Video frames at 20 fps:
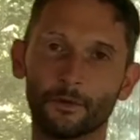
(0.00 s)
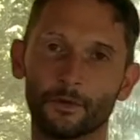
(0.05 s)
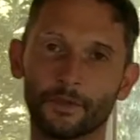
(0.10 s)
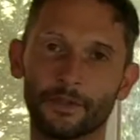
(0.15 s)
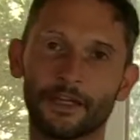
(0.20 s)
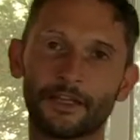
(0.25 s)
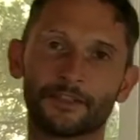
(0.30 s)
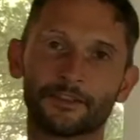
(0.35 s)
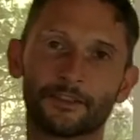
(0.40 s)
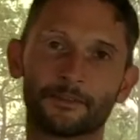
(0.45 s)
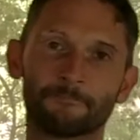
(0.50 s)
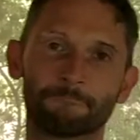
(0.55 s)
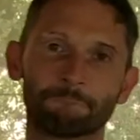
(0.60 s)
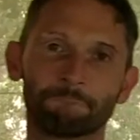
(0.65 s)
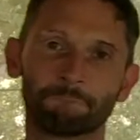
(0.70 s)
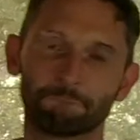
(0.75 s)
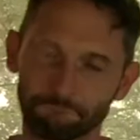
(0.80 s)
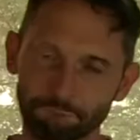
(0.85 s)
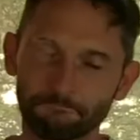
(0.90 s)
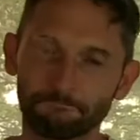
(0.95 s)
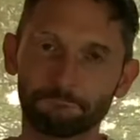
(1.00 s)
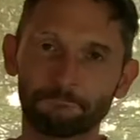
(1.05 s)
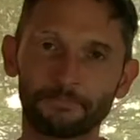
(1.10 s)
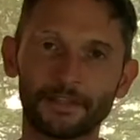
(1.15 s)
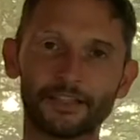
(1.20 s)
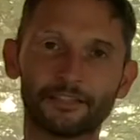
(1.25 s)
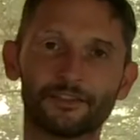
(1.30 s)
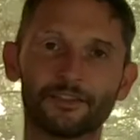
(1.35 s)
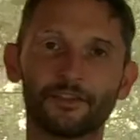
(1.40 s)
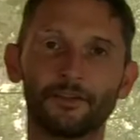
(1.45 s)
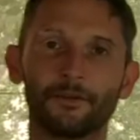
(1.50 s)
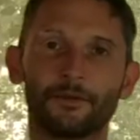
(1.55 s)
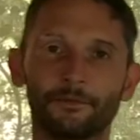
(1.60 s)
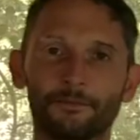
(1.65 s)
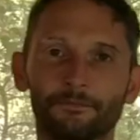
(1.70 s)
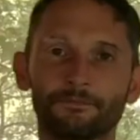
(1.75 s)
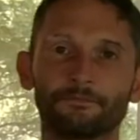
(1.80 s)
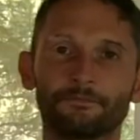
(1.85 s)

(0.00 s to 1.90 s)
with that. Thanks a lot.